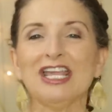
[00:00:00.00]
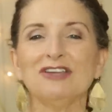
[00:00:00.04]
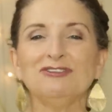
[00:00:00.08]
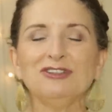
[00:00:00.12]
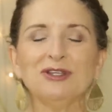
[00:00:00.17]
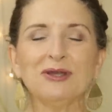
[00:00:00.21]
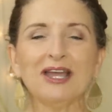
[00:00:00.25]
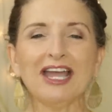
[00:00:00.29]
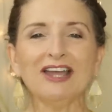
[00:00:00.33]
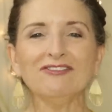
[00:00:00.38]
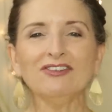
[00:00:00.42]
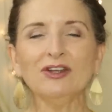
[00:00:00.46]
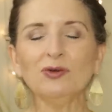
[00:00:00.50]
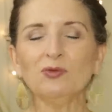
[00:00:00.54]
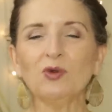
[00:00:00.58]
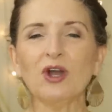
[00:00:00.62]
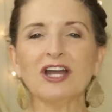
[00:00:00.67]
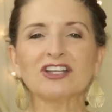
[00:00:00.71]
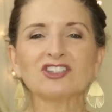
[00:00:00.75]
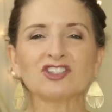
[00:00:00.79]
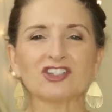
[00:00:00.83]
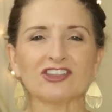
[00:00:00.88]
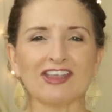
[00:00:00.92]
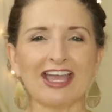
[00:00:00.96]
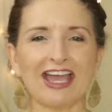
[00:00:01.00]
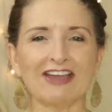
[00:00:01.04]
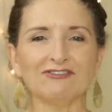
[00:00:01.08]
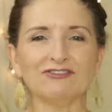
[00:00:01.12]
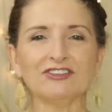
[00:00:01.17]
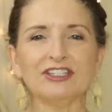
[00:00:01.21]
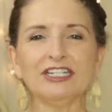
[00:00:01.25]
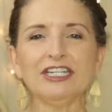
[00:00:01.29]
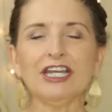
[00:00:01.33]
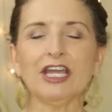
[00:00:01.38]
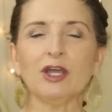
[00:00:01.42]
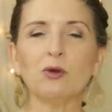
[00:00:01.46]
If you haven't watched that
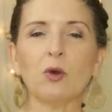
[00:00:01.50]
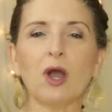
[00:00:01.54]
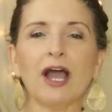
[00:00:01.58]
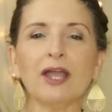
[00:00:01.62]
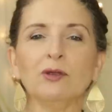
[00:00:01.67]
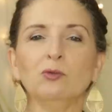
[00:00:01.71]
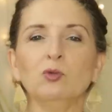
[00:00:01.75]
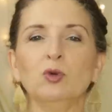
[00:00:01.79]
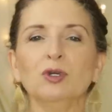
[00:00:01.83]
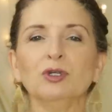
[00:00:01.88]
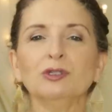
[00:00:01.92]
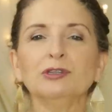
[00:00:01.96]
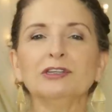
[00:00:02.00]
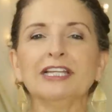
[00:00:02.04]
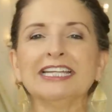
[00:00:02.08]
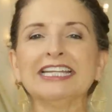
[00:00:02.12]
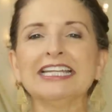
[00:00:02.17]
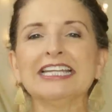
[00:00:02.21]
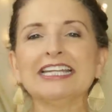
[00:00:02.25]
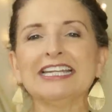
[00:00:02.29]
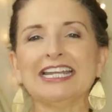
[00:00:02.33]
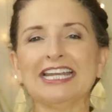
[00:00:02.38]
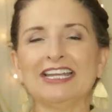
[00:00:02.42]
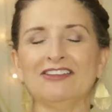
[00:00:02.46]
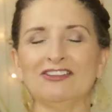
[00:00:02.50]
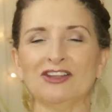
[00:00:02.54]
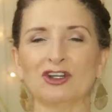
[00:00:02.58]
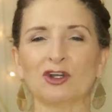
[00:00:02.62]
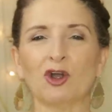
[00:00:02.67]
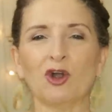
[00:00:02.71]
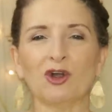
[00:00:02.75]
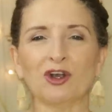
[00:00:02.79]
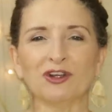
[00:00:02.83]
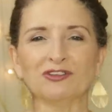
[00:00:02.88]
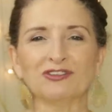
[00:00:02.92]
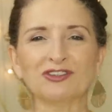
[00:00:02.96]
video, I will link it in the
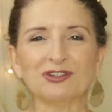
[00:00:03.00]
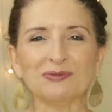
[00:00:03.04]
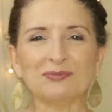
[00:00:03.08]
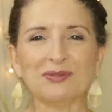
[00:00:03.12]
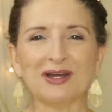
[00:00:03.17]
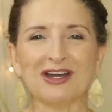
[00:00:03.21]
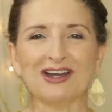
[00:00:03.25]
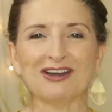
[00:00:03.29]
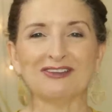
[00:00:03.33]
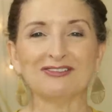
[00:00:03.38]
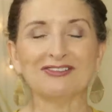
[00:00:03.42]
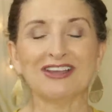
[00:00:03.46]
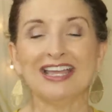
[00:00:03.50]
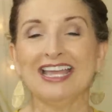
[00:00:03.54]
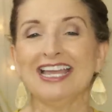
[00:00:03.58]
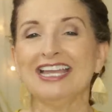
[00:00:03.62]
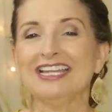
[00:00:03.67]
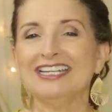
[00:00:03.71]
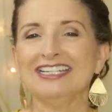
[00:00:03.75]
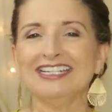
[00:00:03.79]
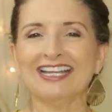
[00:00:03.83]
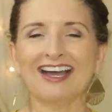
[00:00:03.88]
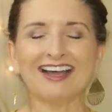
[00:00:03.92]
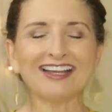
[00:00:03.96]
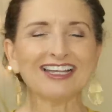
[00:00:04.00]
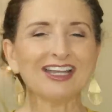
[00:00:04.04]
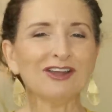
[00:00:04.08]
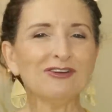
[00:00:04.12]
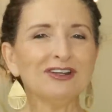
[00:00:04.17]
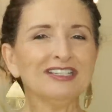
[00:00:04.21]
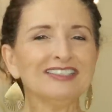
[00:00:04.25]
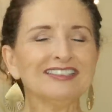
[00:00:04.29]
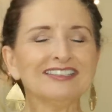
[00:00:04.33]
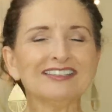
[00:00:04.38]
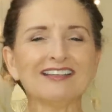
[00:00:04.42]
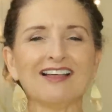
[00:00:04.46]
cards above. Not
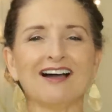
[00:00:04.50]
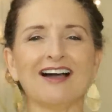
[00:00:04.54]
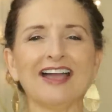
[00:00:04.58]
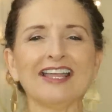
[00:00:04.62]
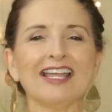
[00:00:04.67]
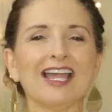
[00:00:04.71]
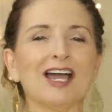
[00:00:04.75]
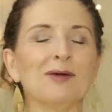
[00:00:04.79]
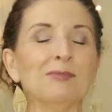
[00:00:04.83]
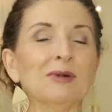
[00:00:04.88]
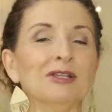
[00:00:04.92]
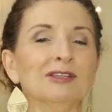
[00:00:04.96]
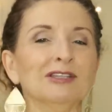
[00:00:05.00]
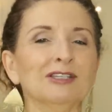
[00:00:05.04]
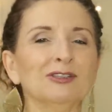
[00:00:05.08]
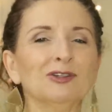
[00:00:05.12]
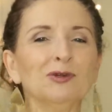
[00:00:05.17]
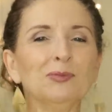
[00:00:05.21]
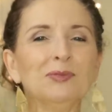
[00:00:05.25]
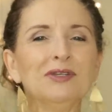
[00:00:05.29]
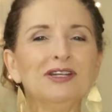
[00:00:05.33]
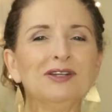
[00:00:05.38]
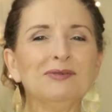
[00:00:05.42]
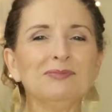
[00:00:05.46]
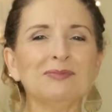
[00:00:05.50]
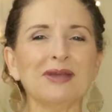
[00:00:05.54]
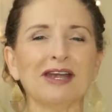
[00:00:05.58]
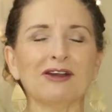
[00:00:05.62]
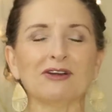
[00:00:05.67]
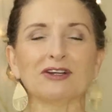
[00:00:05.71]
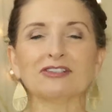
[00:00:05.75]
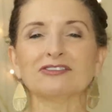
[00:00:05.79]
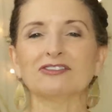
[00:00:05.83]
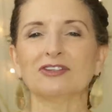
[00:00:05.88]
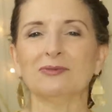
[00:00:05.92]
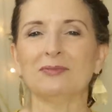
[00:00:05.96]
going to lie, I'm a little bit
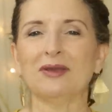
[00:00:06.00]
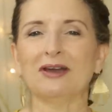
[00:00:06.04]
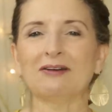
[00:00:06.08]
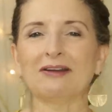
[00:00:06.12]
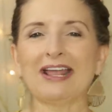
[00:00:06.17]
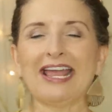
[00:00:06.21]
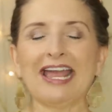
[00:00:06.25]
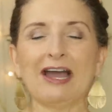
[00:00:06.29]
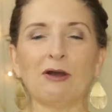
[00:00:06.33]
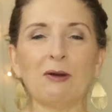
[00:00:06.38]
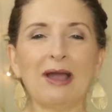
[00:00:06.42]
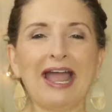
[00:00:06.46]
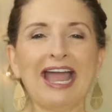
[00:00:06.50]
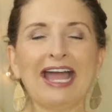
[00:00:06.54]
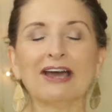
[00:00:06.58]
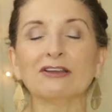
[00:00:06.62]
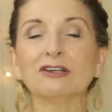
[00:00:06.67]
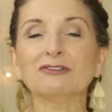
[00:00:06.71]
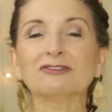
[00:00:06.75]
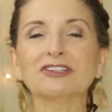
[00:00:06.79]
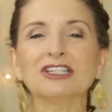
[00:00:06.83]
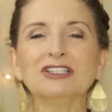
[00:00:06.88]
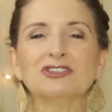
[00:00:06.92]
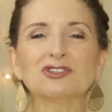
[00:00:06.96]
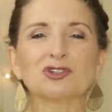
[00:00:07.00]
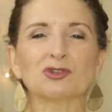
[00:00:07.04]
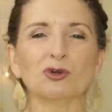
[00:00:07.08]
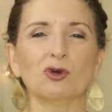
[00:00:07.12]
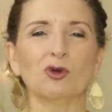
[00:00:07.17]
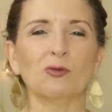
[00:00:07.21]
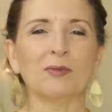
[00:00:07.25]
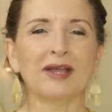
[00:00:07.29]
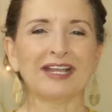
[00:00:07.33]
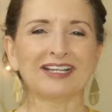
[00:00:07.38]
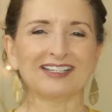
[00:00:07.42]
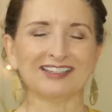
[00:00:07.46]
embarrassed about how out of
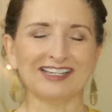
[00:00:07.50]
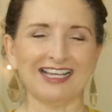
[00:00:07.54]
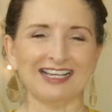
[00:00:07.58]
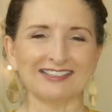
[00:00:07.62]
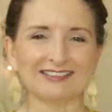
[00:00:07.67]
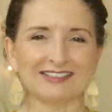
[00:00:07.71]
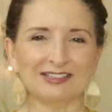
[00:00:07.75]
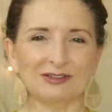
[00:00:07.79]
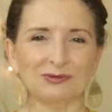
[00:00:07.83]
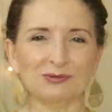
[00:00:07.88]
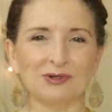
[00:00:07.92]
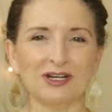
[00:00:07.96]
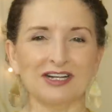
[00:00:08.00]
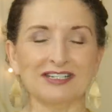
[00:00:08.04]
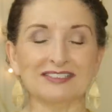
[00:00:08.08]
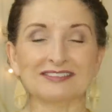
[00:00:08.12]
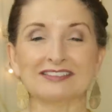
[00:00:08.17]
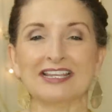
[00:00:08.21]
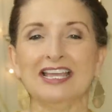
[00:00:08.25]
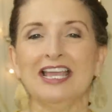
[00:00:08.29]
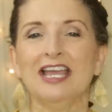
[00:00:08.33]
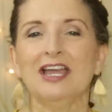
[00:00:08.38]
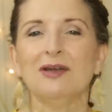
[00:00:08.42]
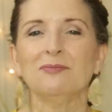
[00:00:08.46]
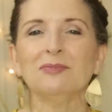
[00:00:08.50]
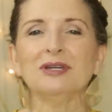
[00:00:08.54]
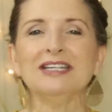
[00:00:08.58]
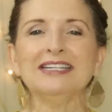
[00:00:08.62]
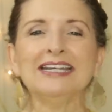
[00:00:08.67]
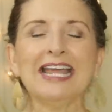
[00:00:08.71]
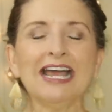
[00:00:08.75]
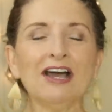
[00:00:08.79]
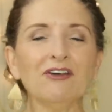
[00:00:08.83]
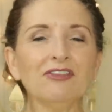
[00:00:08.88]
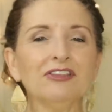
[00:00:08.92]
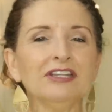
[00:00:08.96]
control my closet was. But
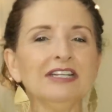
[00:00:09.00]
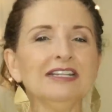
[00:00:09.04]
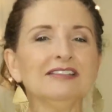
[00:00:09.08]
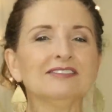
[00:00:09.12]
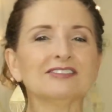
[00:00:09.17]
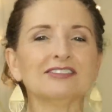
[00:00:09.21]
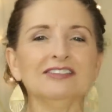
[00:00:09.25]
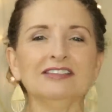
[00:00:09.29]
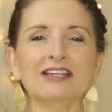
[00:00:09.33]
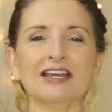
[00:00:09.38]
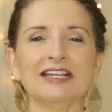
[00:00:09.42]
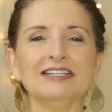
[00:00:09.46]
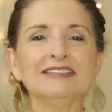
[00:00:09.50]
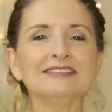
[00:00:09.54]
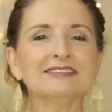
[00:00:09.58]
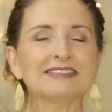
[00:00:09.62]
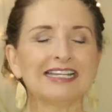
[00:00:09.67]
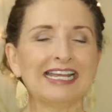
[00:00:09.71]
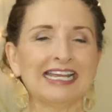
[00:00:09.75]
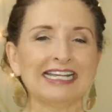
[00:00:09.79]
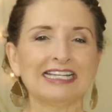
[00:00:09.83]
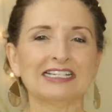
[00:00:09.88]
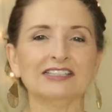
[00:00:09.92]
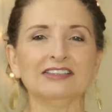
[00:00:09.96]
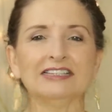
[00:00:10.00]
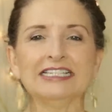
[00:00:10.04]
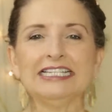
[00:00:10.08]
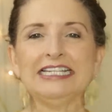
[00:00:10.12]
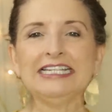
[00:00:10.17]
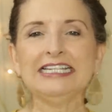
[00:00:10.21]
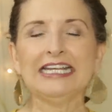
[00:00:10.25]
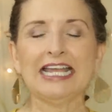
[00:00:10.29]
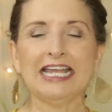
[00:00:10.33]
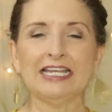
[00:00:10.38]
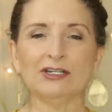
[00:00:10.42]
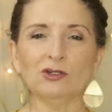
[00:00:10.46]
now that it's nice and
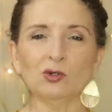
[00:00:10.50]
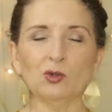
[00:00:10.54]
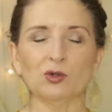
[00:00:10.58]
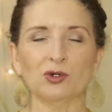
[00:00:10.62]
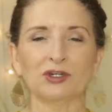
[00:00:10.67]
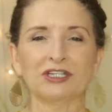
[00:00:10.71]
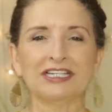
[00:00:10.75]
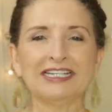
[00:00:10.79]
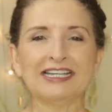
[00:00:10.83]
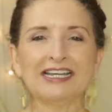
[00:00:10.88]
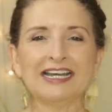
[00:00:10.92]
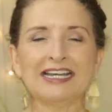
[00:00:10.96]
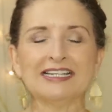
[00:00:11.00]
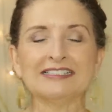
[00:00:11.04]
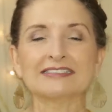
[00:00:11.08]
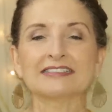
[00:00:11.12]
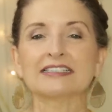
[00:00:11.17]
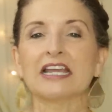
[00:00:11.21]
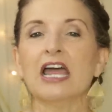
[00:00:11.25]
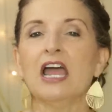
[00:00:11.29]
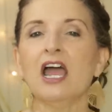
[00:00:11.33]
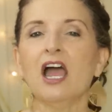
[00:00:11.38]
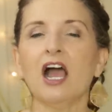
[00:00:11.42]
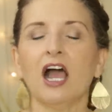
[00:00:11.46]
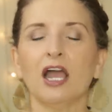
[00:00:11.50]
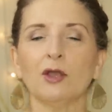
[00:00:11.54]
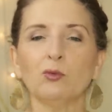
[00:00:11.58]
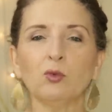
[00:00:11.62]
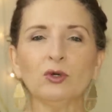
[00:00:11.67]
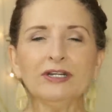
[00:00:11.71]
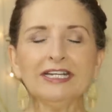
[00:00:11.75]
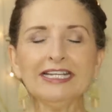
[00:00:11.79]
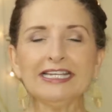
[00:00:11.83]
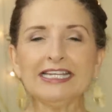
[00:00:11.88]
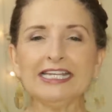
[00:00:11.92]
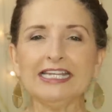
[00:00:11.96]
clean and organized, I
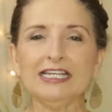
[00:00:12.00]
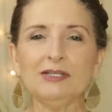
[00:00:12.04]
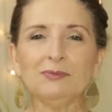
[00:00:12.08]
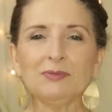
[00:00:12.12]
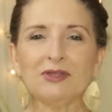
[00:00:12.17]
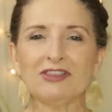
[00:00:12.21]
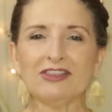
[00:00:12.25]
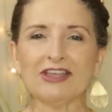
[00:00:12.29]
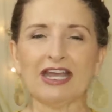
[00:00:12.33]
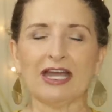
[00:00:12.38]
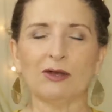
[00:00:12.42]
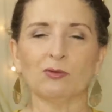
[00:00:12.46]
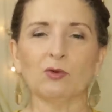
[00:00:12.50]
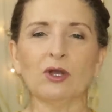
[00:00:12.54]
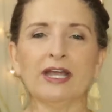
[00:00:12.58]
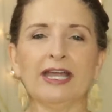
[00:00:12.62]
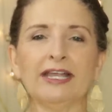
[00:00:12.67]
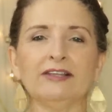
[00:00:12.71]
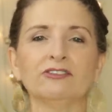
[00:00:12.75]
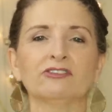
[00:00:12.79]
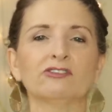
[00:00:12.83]
want to keep it that way.